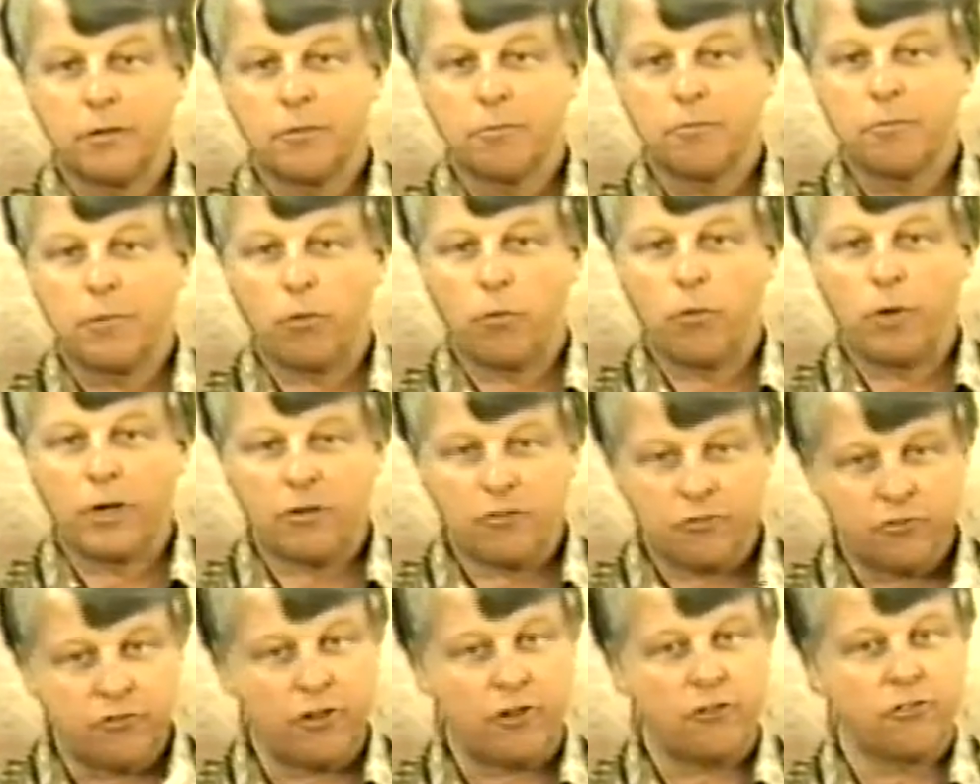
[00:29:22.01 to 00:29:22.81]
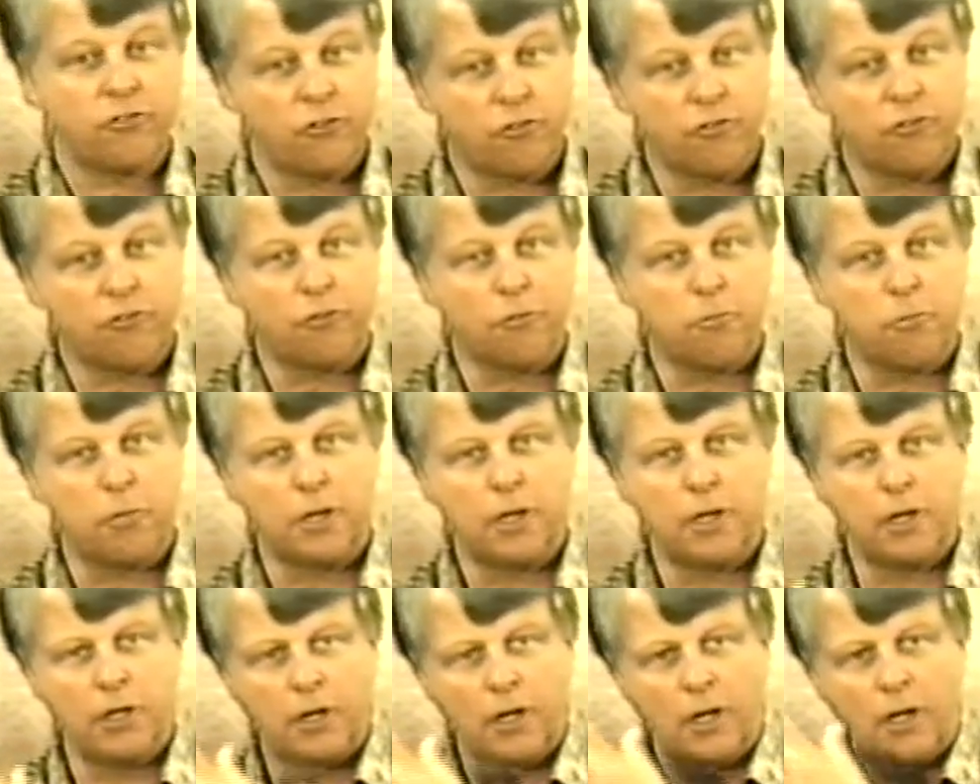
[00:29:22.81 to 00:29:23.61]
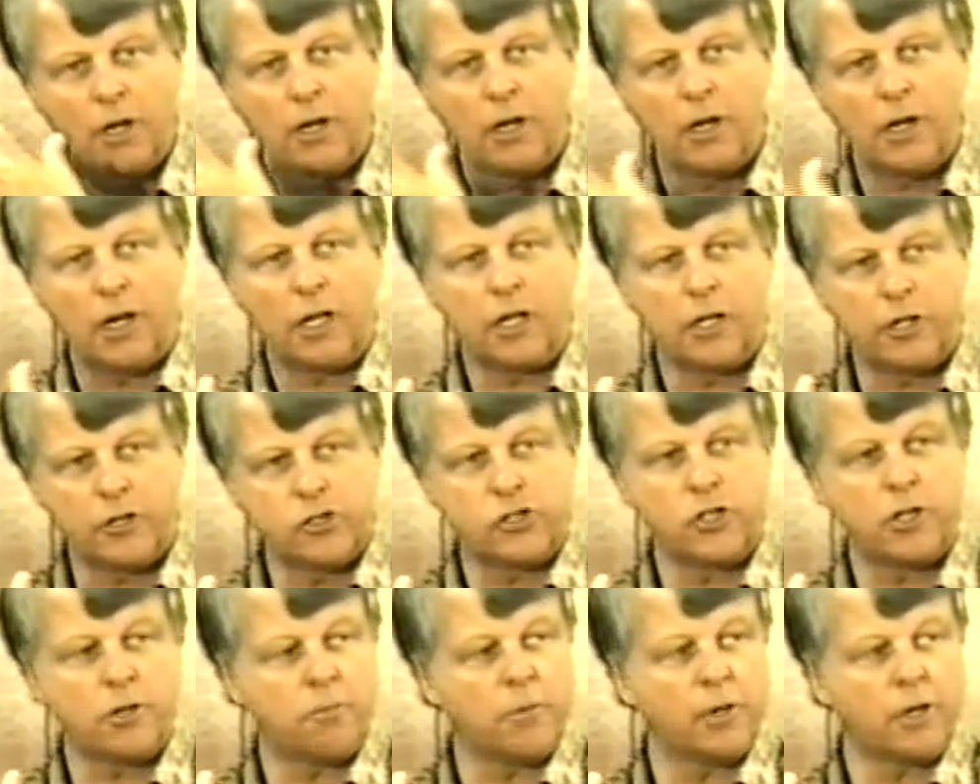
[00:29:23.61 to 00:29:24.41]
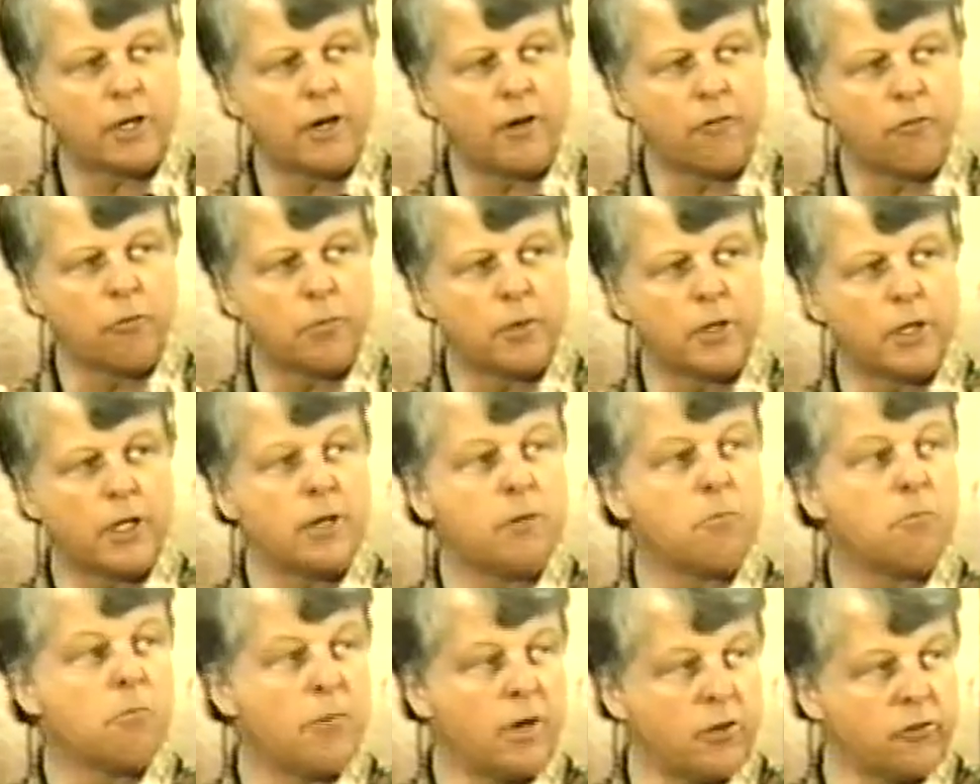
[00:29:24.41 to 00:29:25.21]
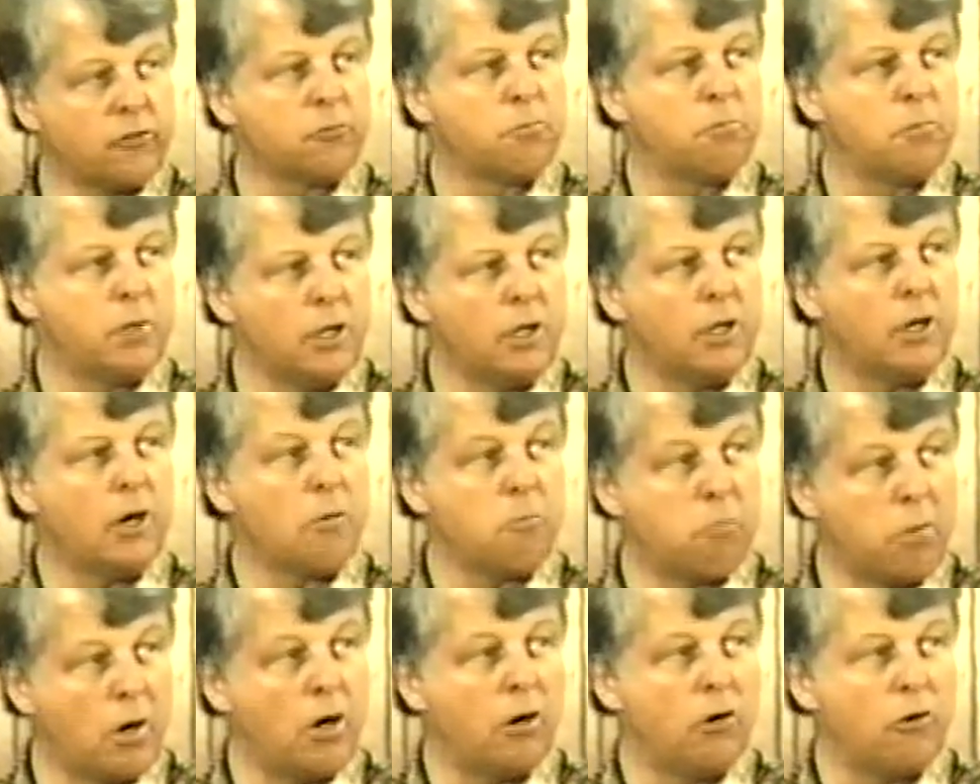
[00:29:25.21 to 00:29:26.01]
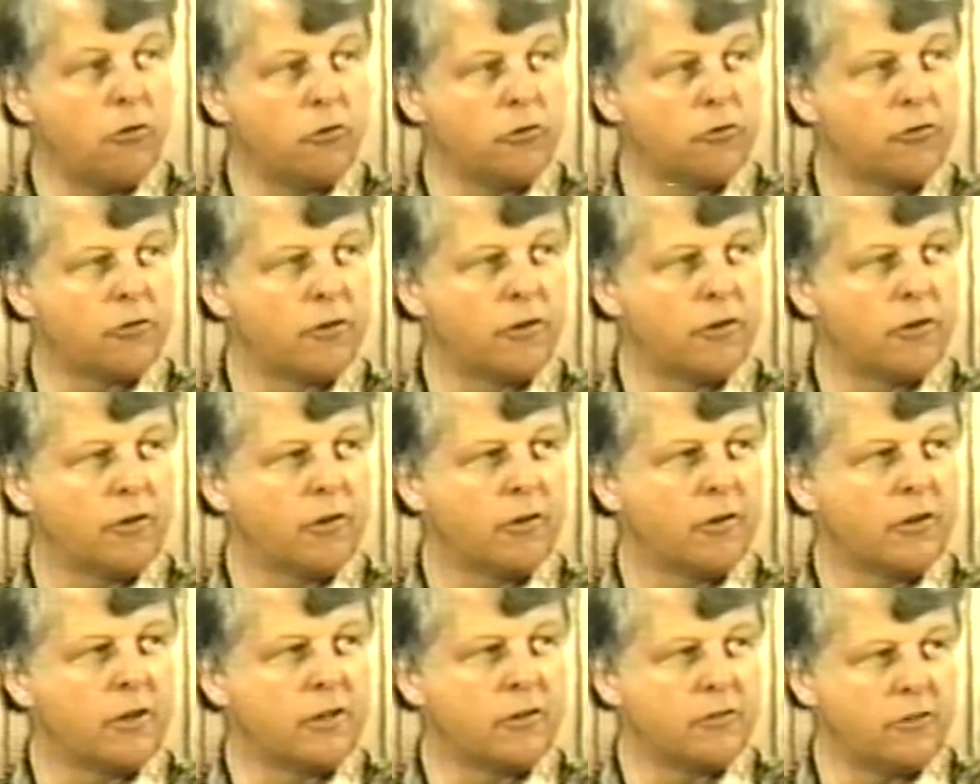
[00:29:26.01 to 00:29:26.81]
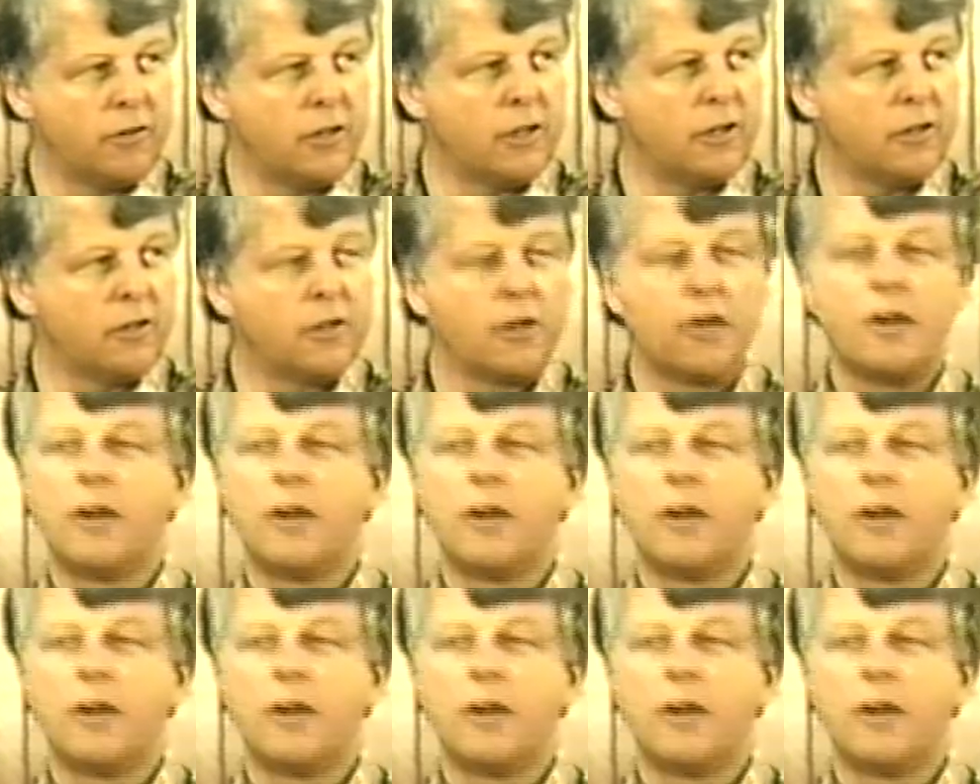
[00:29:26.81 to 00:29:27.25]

But when it ceases to be a legitimate government, it must be opposed. Indeed,